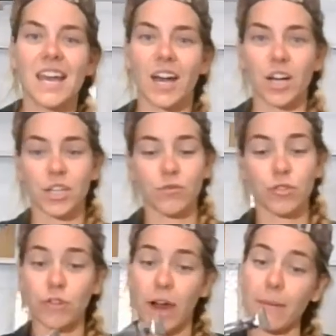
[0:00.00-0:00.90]
You
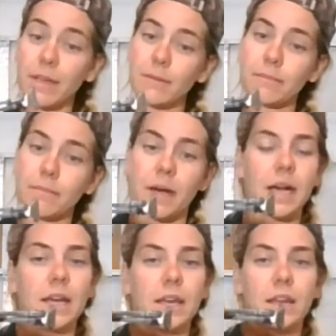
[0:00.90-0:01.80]
would grab it
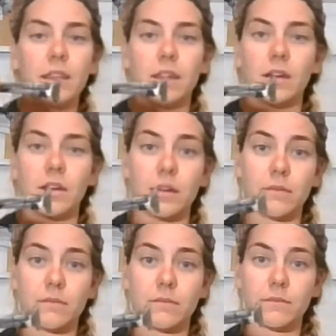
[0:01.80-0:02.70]
by the
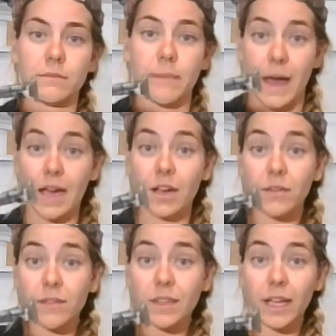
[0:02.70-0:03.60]
back
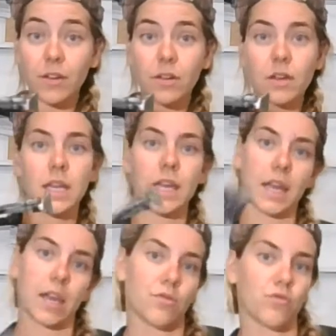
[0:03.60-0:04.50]
of the nail
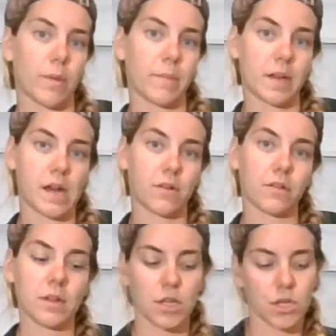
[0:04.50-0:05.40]
and rip it out
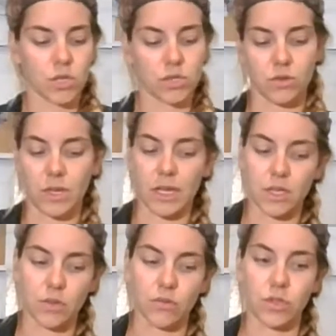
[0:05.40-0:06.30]
so that
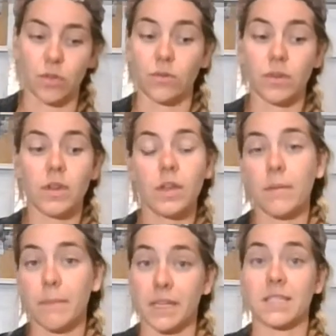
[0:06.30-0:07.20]
you don't
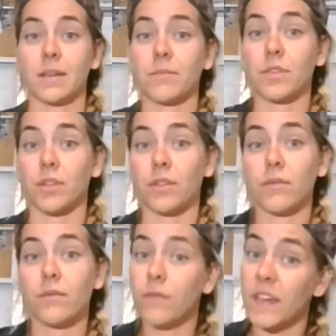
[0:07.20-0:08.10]
mess up the
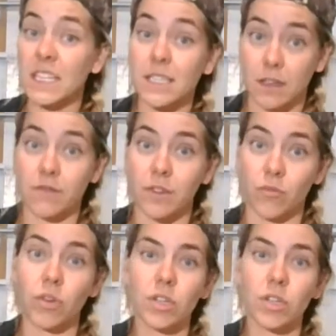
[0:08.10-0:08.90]
face of the wood,